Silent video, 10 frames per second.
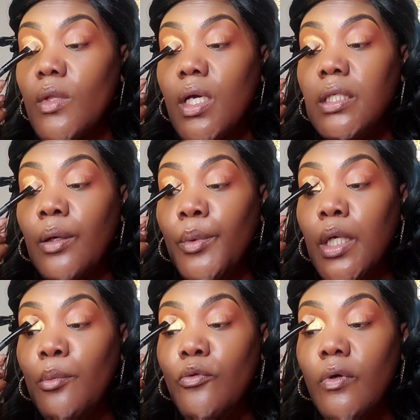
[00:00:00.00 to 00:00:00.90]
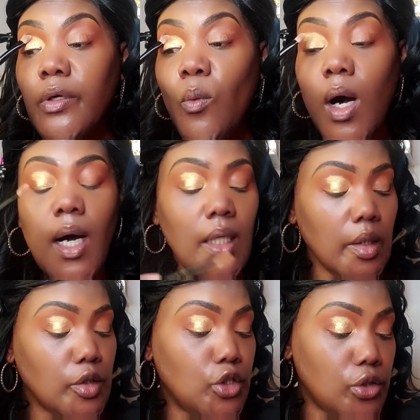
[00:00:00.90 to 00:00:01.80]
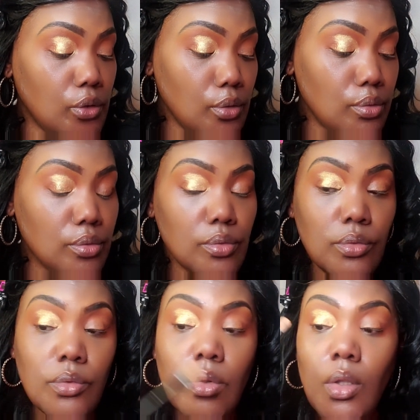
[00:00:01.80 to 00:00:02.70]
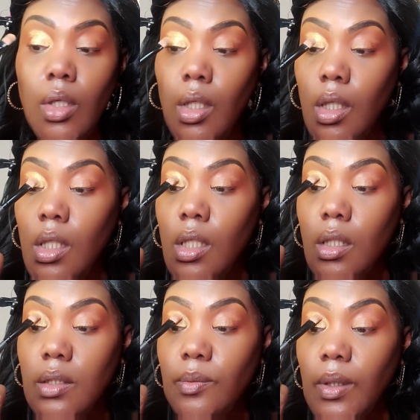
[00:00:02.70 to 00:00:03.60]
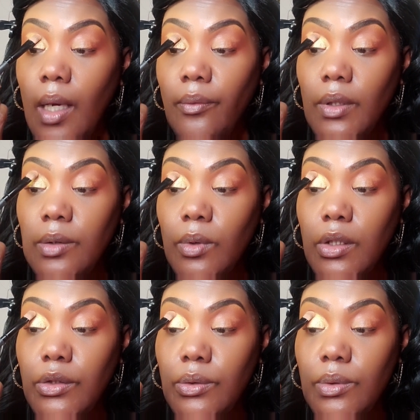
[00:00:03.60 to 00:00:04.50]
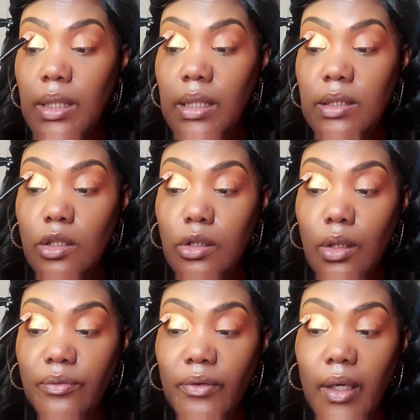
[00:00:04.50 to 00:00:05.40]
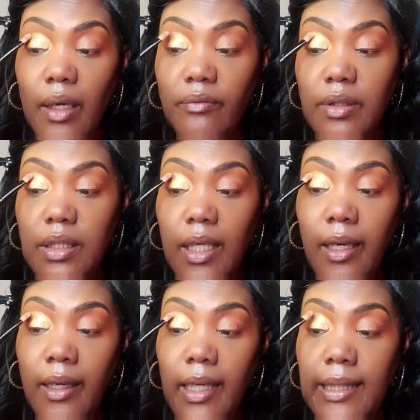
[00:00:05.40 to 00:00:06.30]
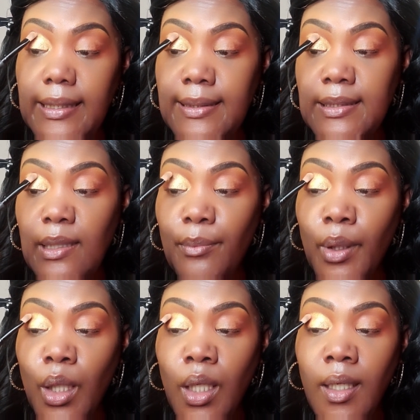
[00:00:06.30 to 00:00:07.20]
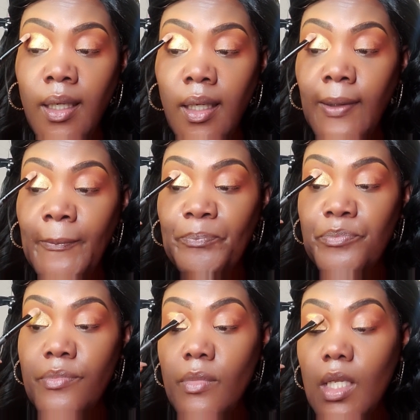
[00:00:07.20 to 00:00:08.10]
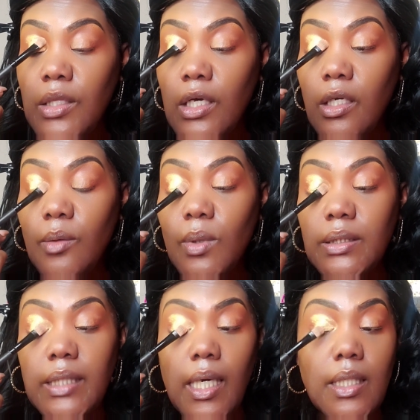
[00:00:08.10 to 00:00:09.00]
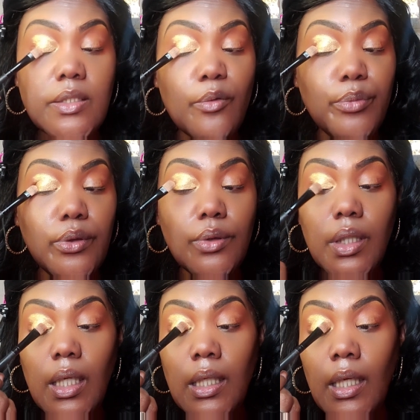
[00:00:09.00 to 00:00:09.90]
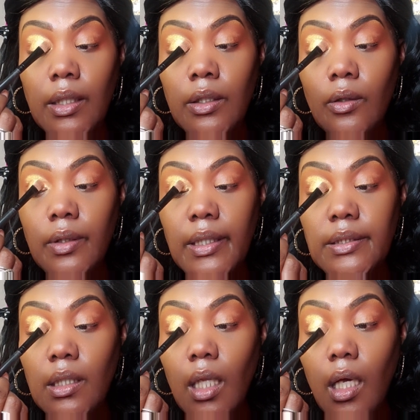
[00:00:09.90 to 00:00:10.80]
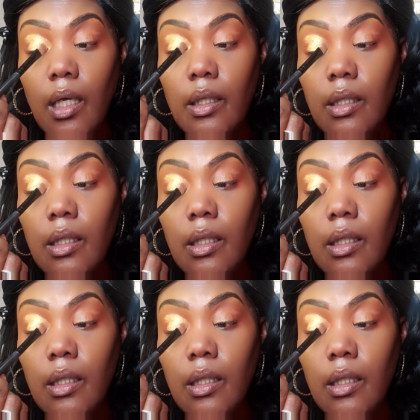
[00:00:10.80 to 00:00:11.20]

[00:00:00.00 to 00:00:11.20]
And then we can move on to Walhalla 2. Because what I really want to do is a look for every day in December. 31 days of beauty, and I know that's a lot.